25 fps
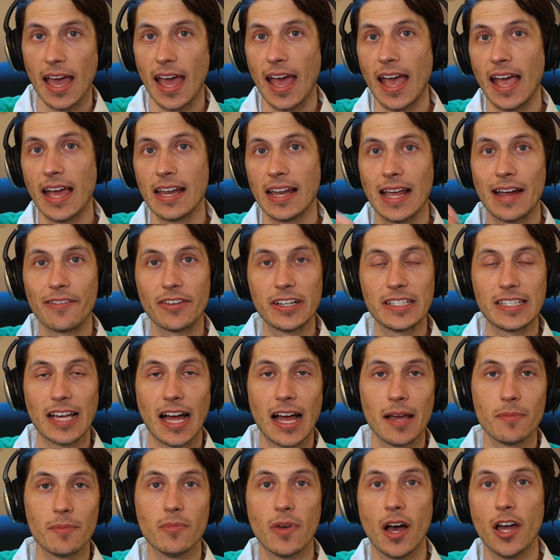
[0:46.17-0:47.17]
And every
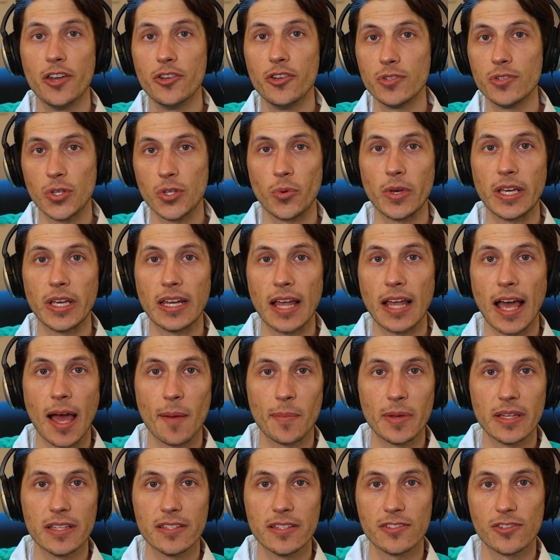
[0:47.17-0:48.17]
time a new tweet
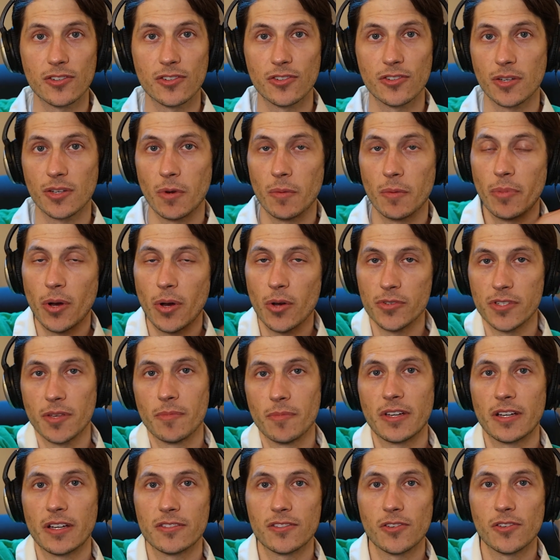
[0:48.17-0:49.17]
happens or someone posts
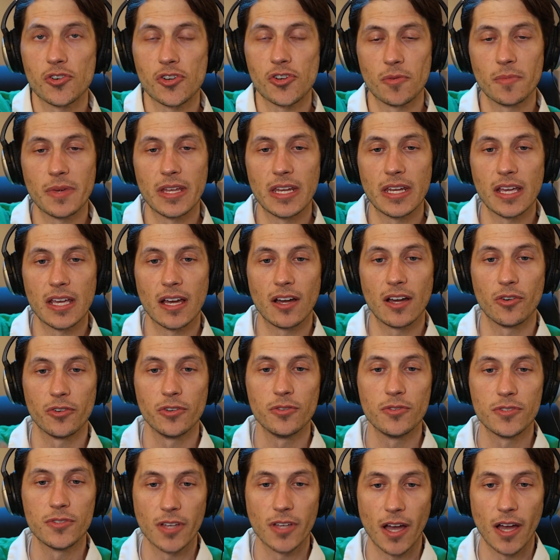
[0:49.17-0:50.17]
something on social media or
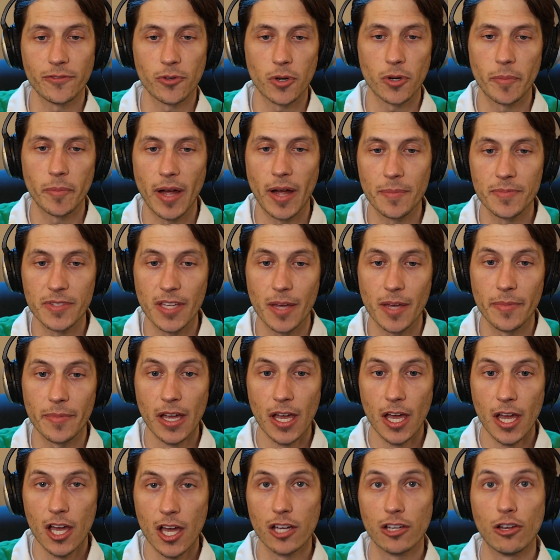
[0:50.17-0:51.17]
new software pops up,
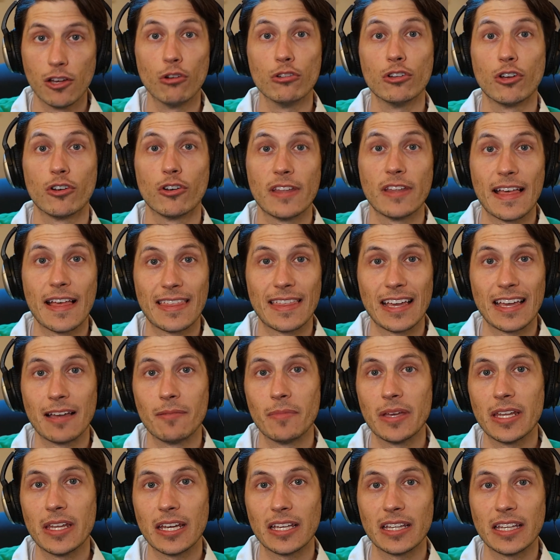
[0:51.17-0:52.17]
go learn that thing
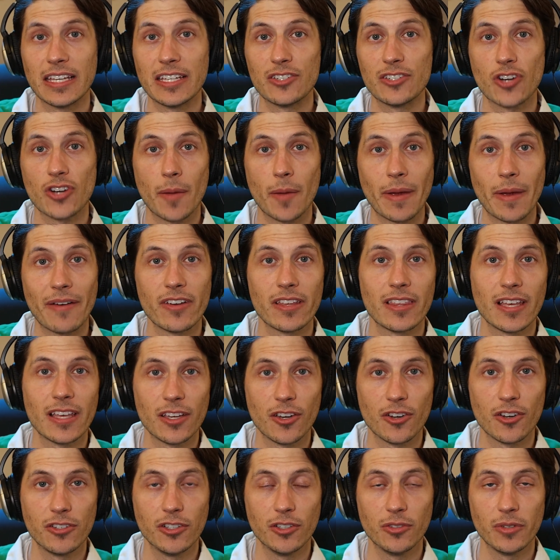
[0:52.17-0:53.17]
immediately, drop everything
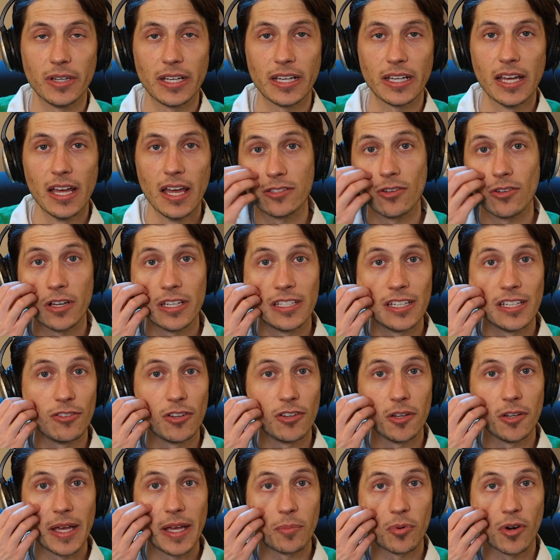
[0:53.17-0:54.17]
you're doing. Don't continue
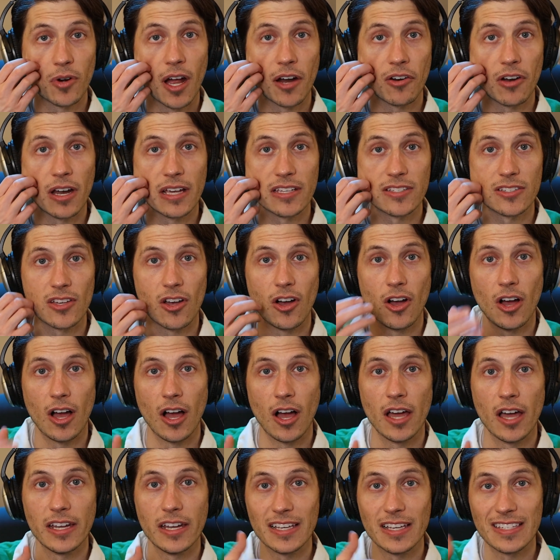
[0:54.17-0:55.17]
to make progress
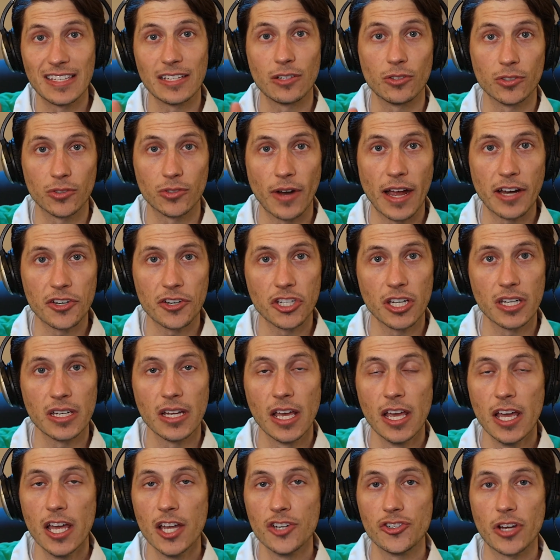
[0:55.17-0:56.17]
on a single direction.
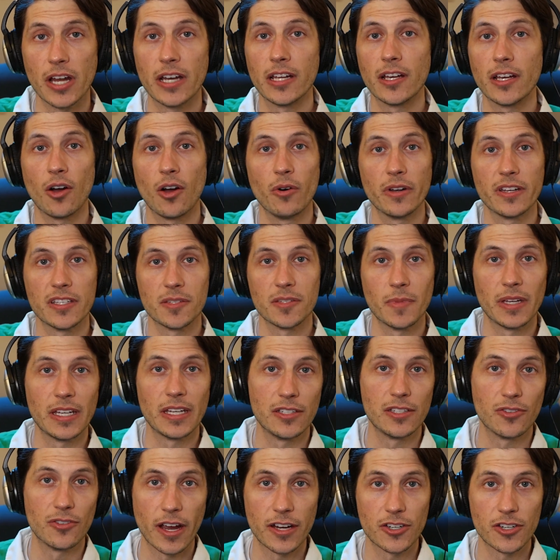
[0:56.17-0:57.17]
Try to go in as
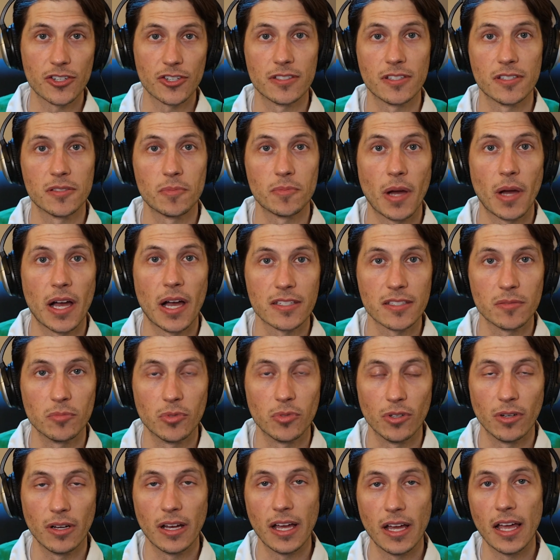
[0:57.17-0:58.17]
many directions as
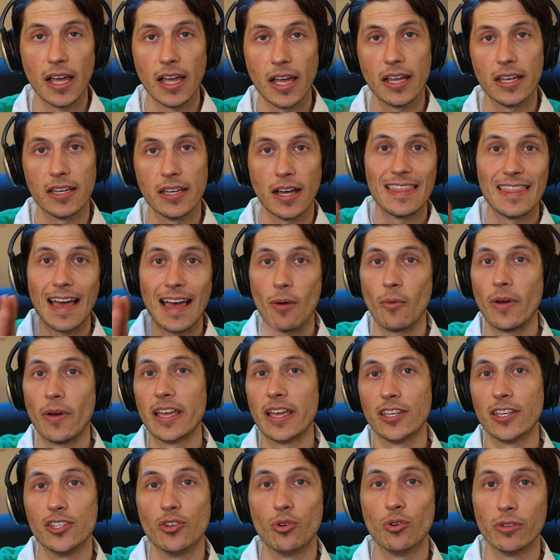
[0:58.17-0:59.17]
possible. And that
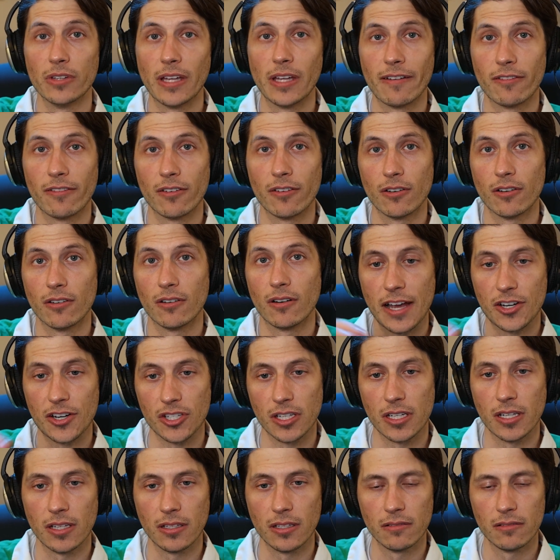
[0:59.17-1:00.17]
way you'll never
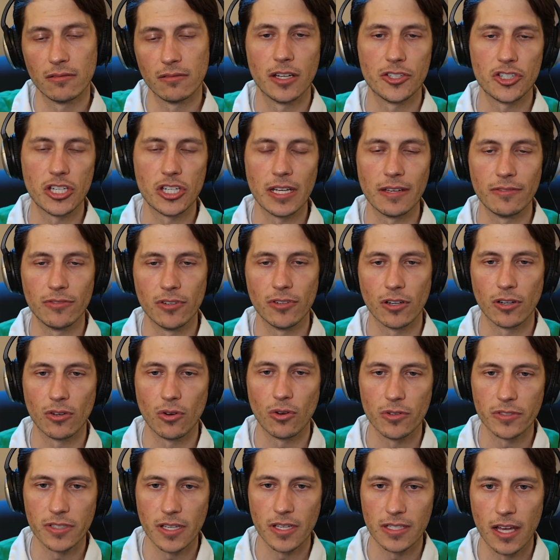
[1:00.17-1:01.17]
actually achieve your
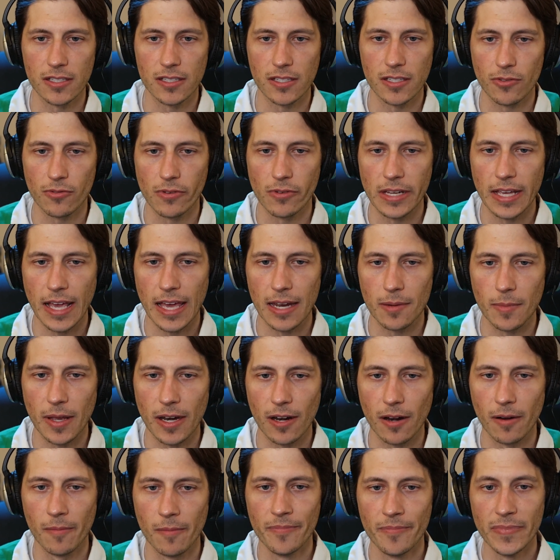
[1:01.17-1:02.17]
goals as a 3D
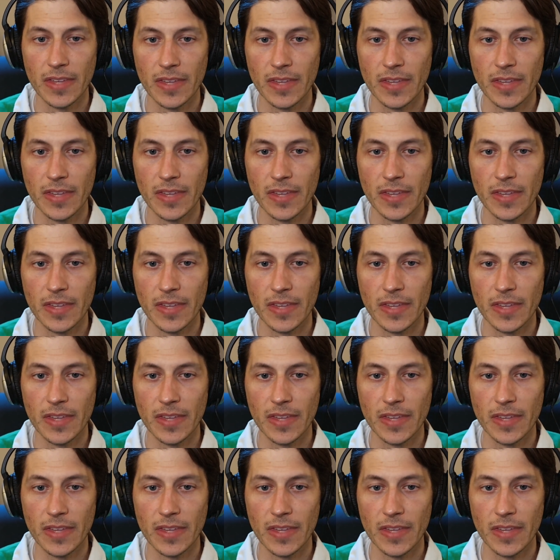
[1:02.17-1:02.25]
animator.